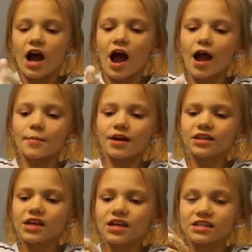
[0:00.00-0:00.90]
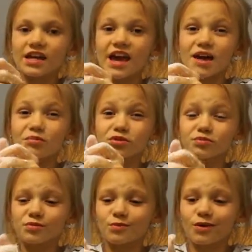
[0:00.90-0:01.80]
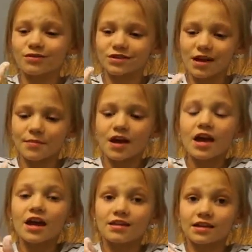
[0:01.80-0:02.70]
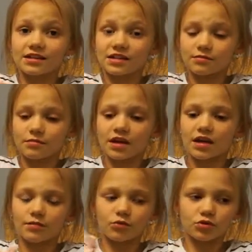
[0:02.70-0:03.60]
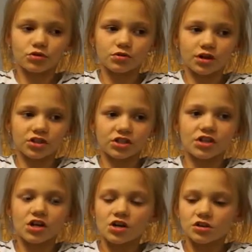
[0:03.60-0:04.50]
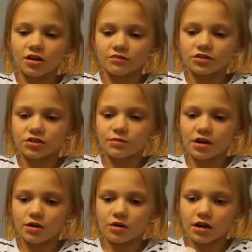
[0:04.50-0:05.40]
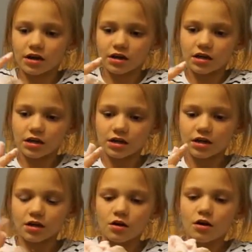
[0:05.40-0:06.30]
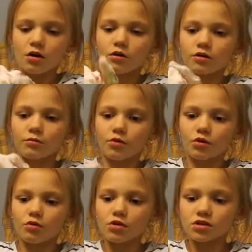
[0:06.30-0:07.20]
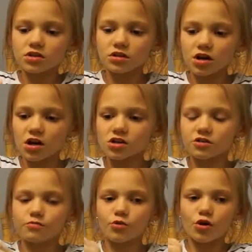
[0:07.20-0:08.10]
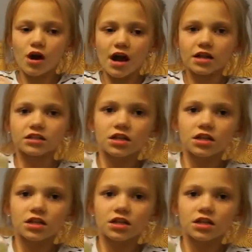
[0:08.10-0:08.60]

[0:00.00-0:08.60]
I made like a tablespoon more of slime, and that did make it more stretchy. So I've just been going in with more cornstarch and borax